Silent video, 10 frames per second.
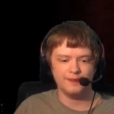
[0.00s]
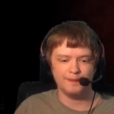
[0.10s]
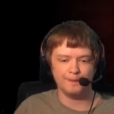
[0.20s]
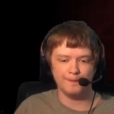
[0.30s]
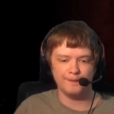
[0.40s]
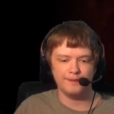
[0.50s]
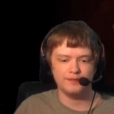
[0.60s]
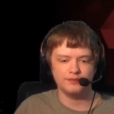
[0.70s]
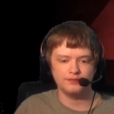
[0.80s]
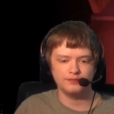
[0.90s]
Hmm.
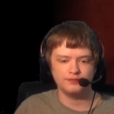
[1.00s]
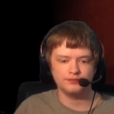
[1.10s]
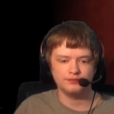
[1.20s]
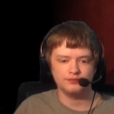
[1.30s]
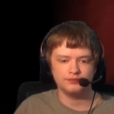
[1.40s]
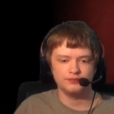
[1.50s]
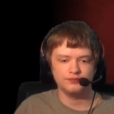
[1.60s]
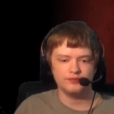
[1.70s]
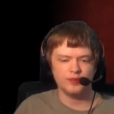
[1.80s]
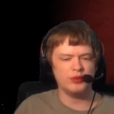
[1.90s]

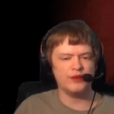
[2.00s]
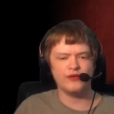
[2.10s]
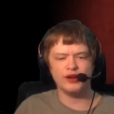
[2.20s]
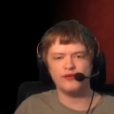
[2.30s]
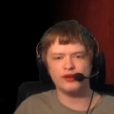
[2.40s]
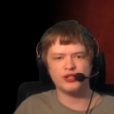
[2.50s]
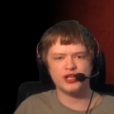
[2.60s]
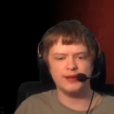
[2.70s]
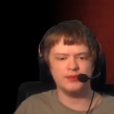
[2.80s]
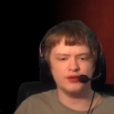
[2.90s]
I mean, for your first
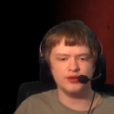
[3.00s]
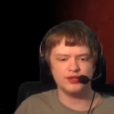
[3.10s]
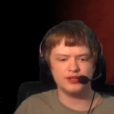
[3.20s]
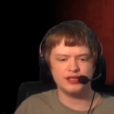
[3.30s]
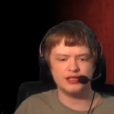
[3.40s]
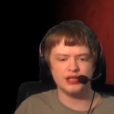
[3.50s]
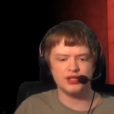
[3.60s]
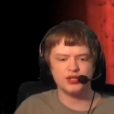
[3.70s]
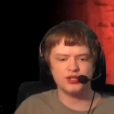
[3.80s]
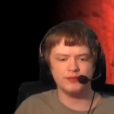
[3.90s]
game, though,
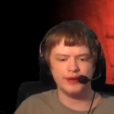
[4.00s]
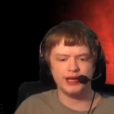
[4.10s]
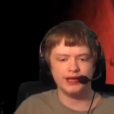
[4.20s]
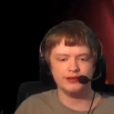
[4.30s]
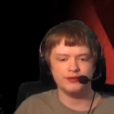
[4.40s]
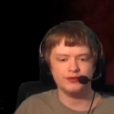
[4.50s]
this isn't bad.